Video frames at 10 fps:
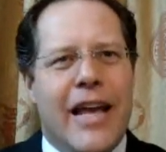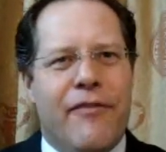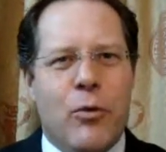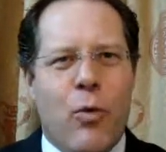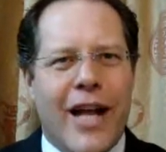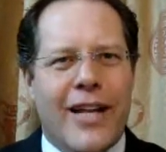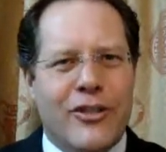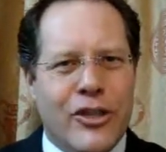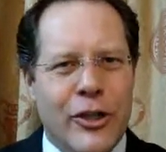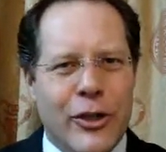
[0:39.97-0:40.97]
If you
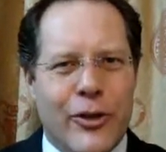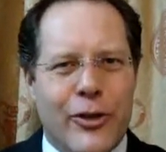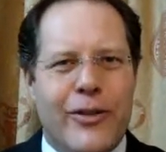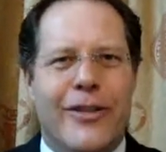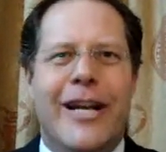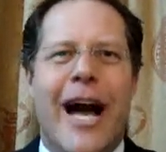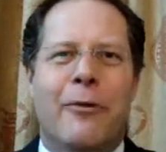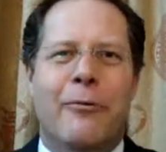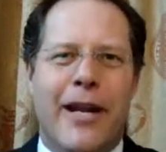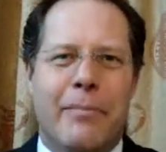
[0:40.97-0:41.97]
want two, you got
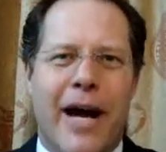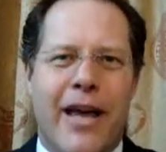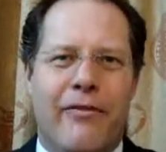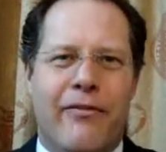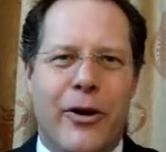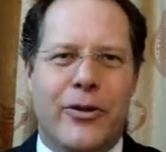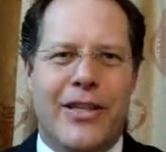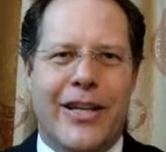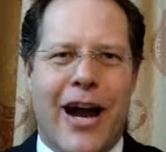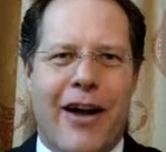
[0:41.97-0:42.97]
to run it by the folks
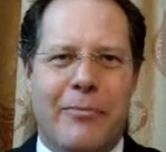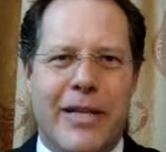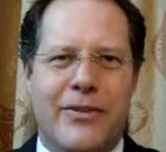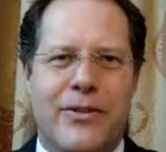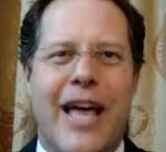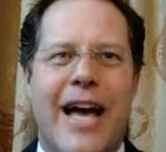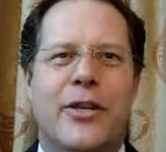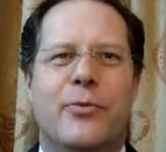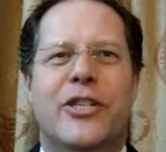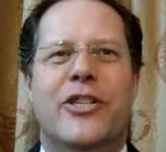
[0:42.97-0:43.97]
in the government. So that
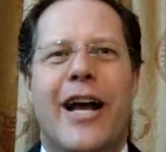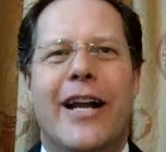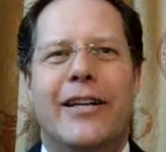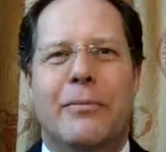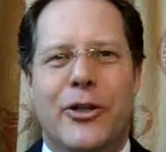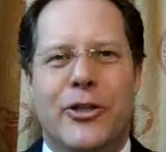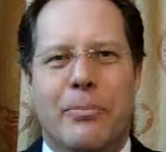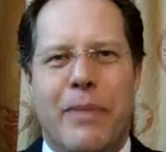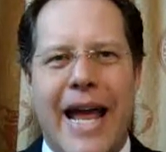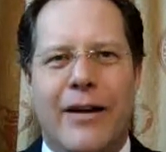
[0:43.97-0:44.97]
is what China
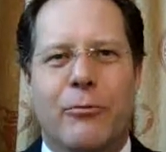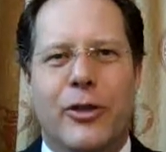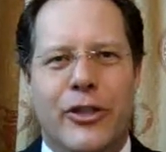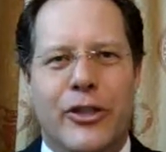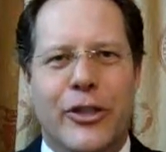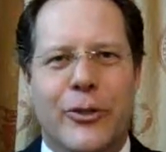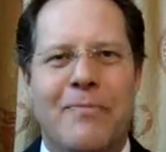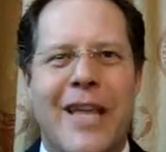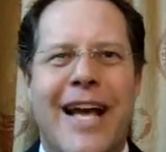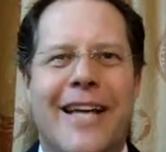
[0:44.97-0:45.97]
Commercial Bank will
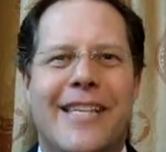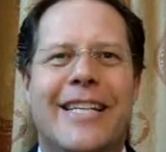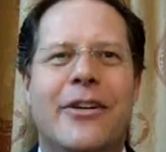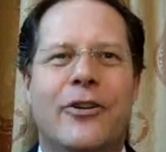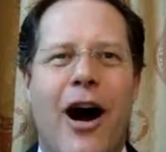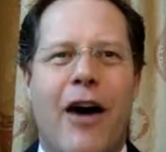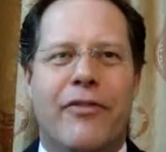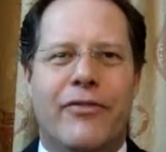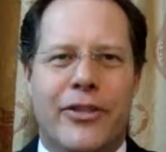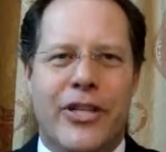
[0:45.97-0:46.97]
do as they tender
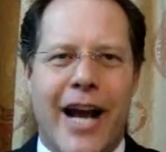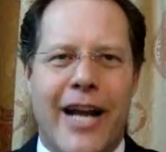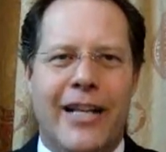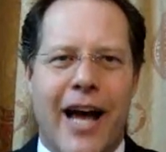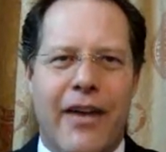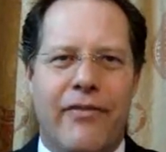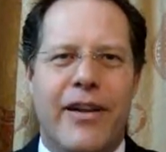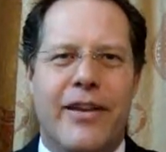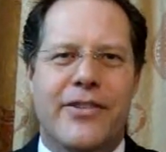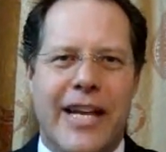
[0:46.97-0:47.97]
offer for China
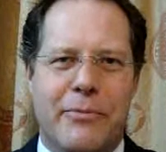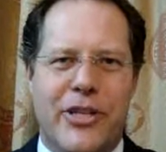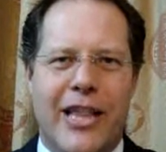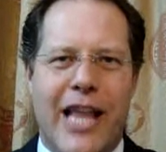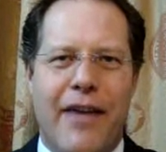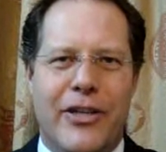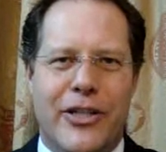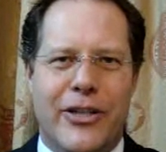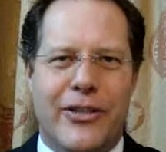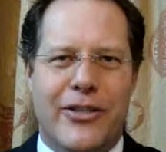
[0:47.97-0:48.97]
Life, CMG Life
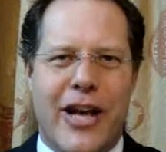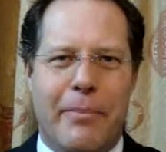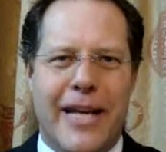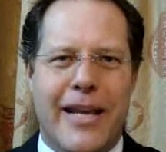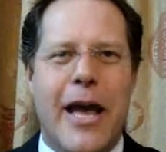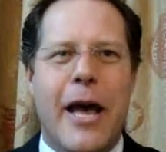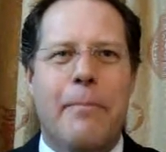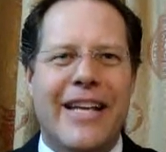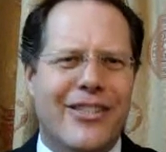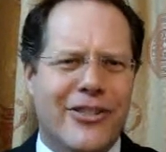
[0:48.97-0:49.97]
Insurance Company,
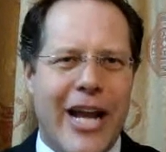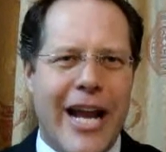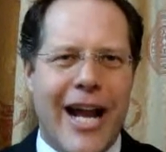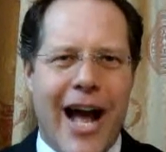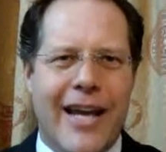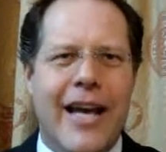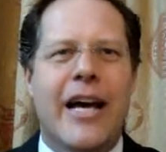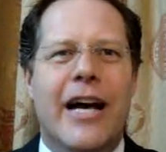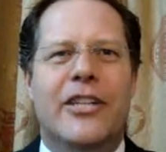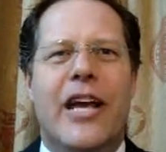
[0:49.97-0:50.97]
based in Shanghai,
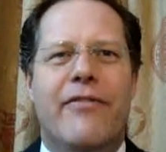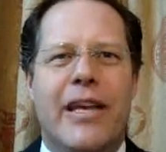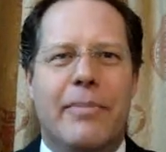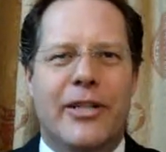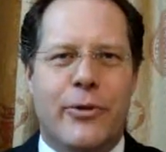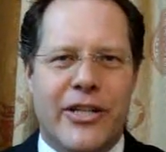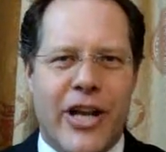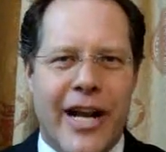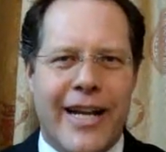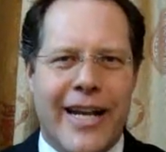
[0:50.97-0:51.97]
a JV between
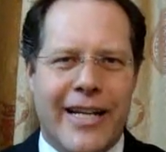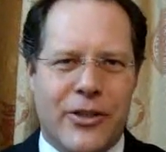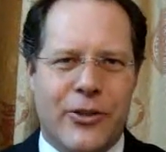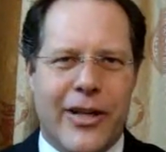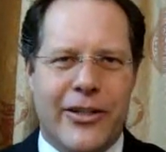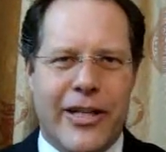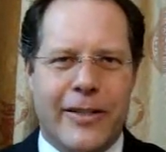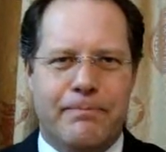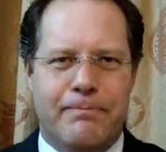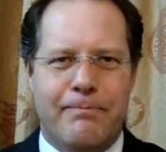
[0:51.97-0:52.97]
China and Australia.